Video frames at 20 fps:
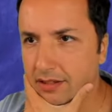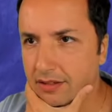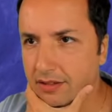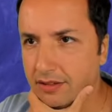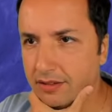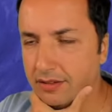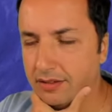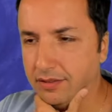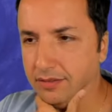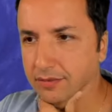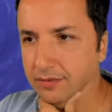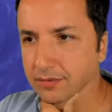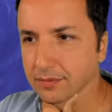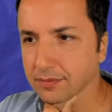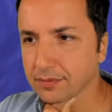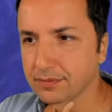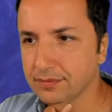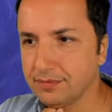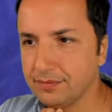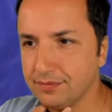
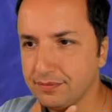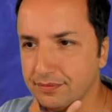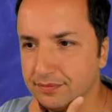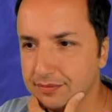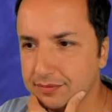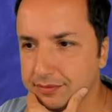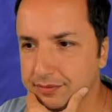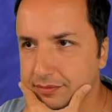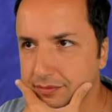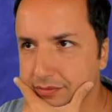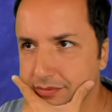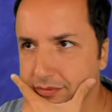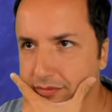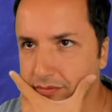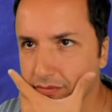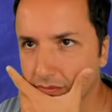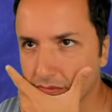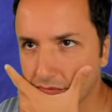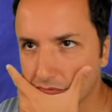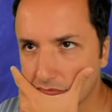
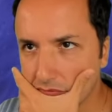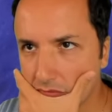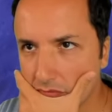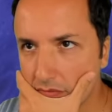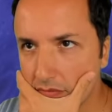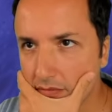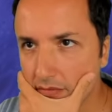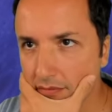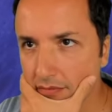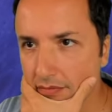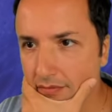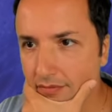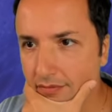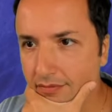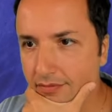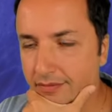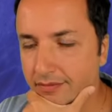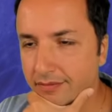(no one is talking)